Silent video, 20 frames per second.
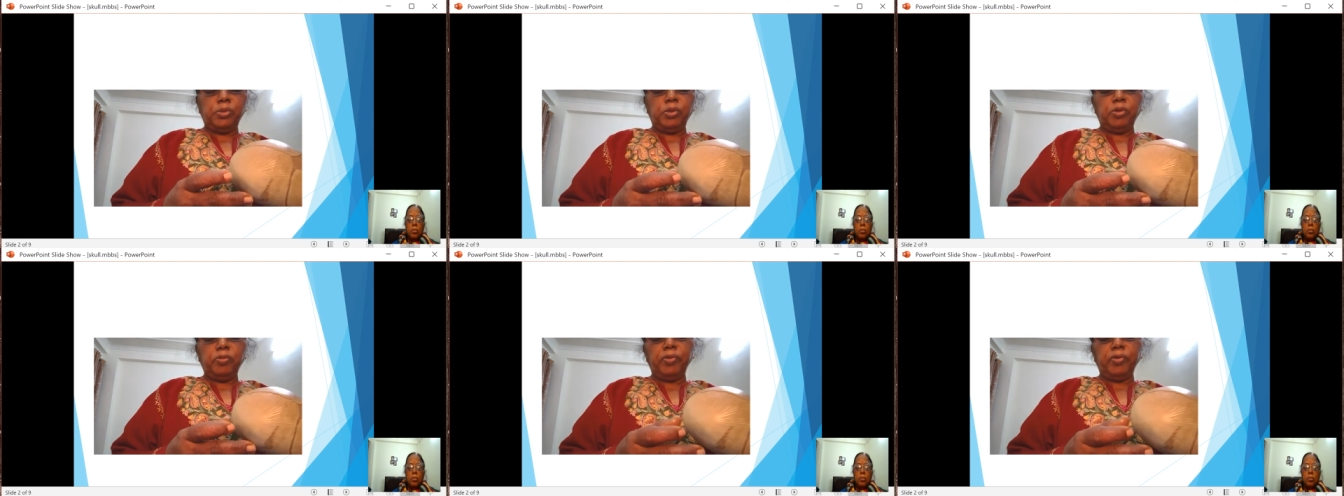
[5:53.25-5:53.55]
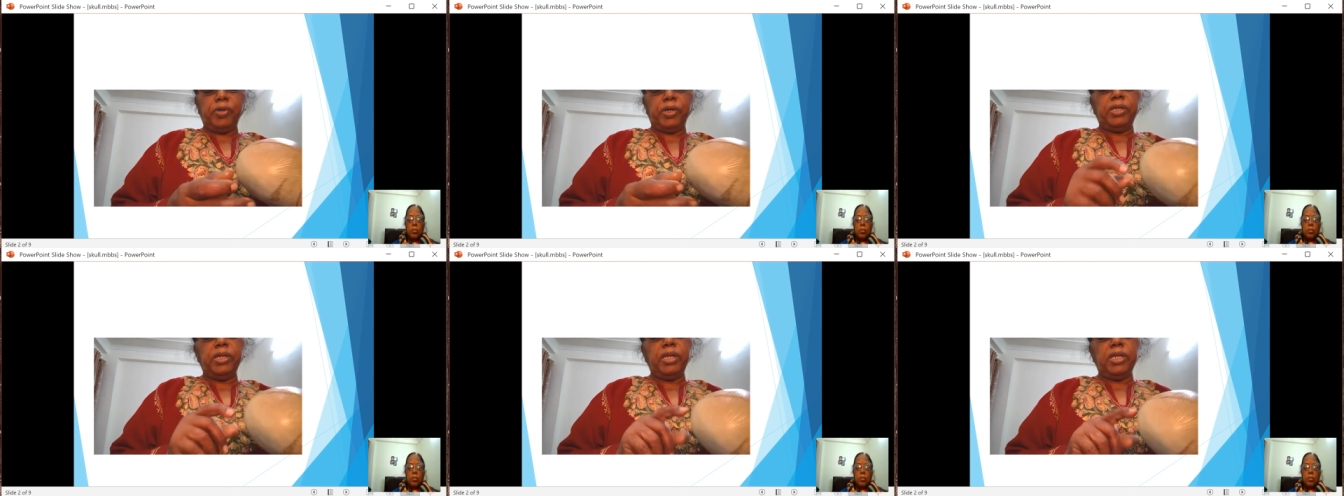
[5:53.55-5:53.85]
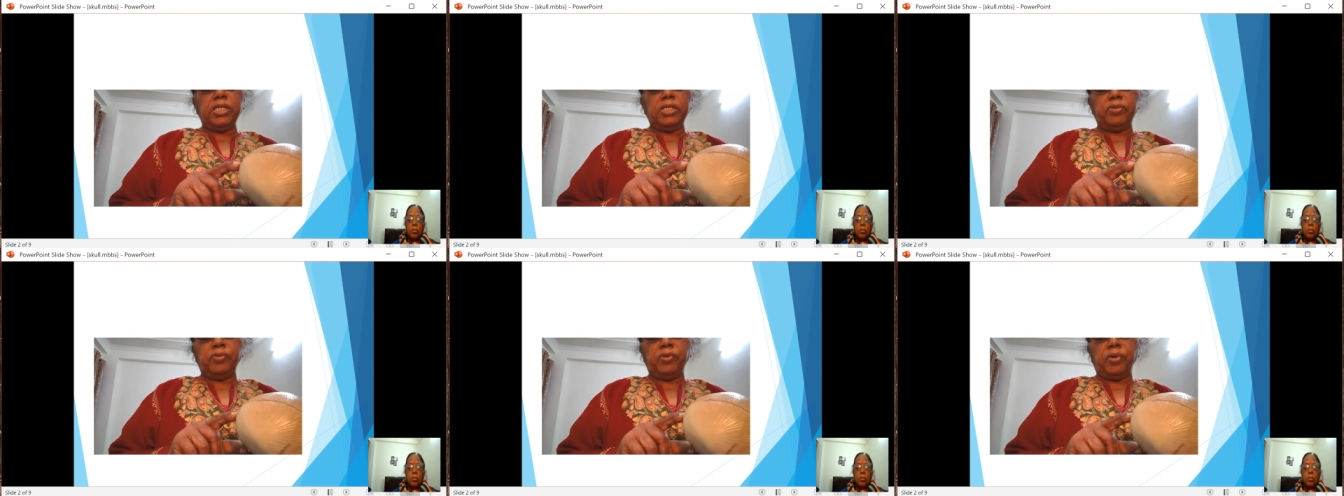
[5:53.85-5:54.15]
frontal
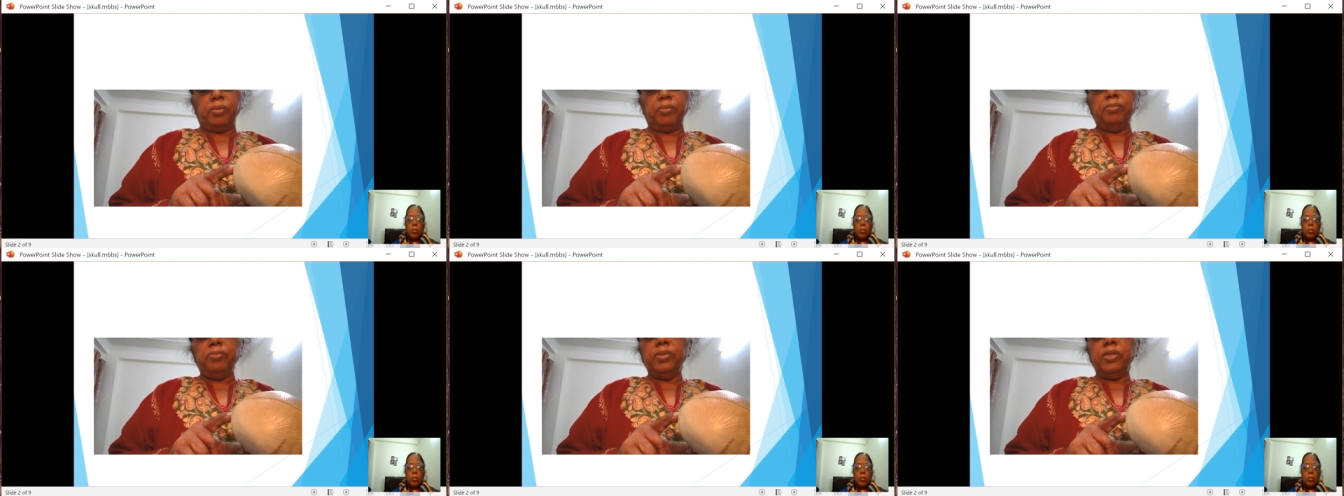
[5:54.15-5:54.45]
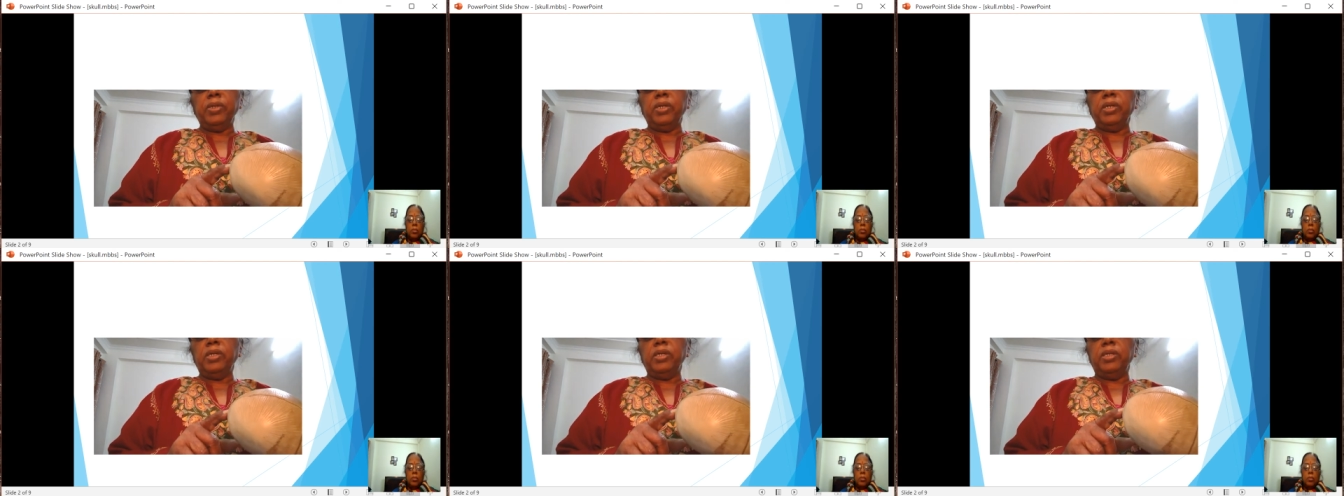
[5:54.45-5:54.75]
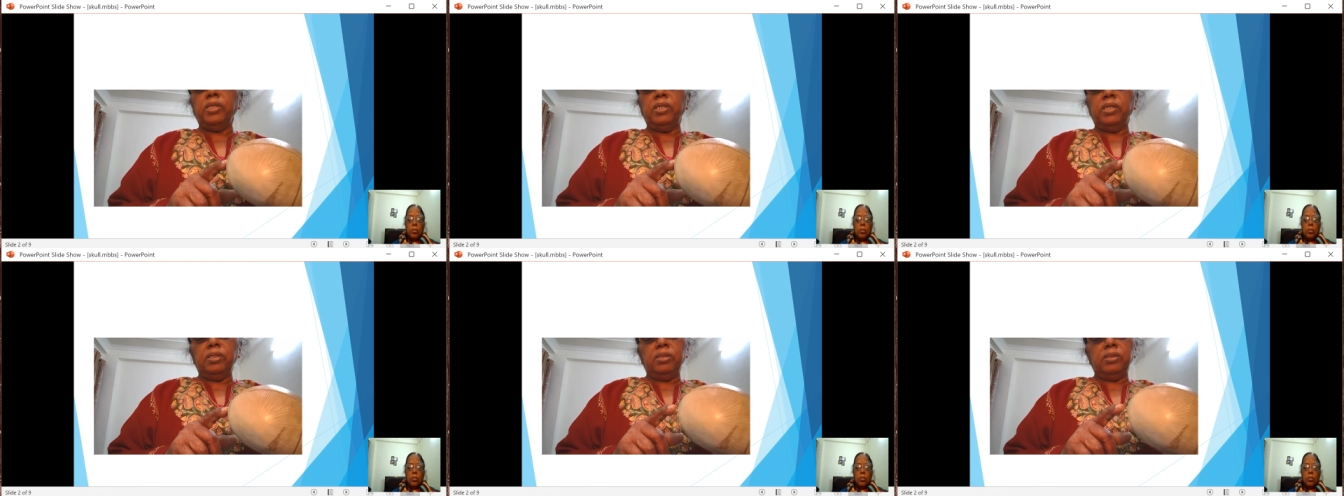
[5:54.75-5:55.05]
is from
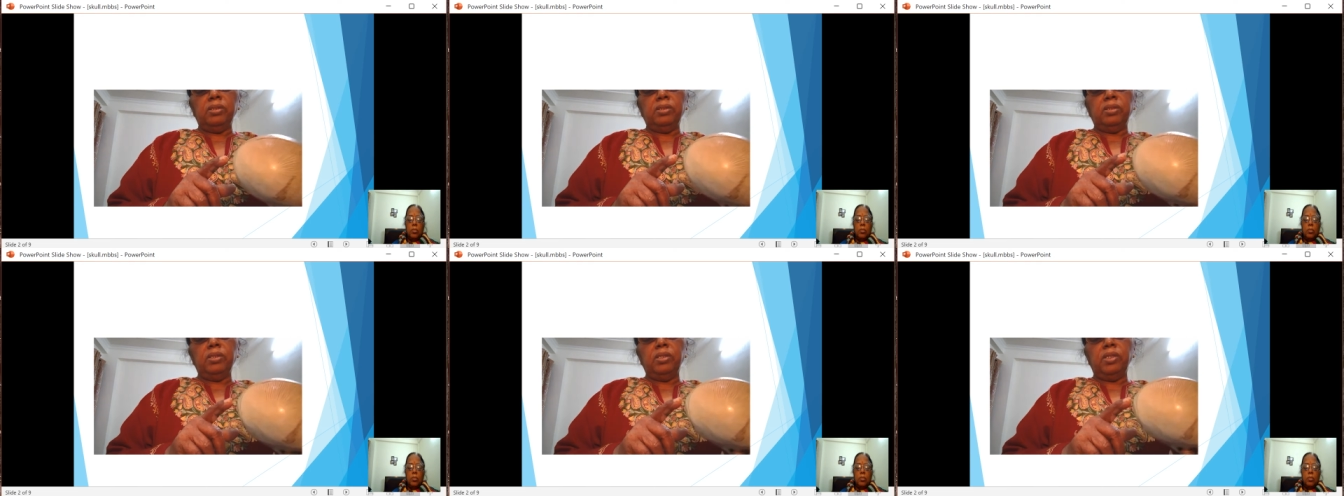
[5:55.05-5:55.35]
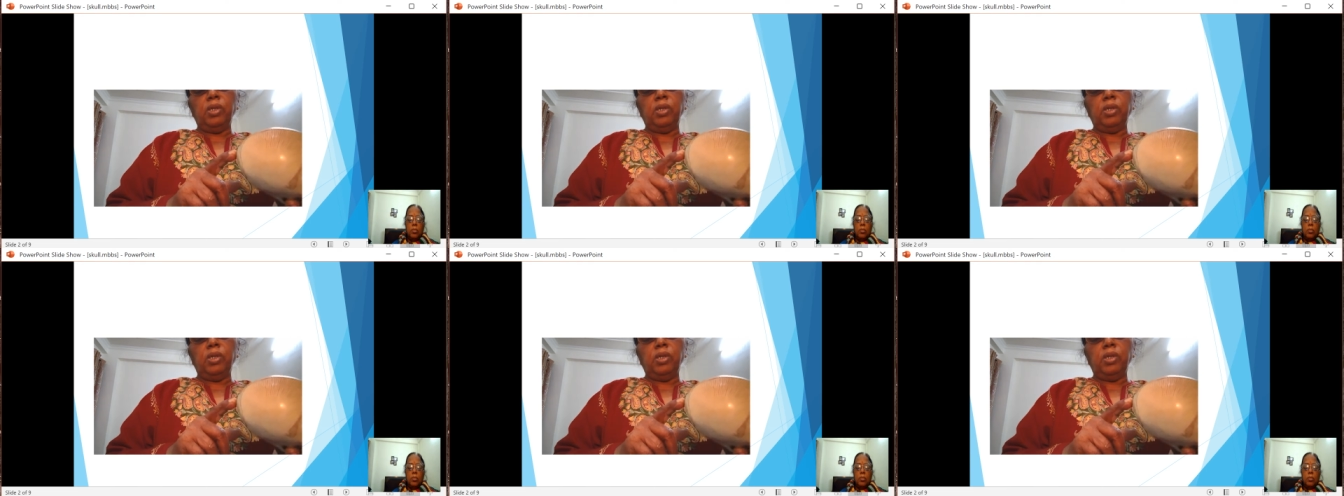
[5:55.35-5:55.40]
the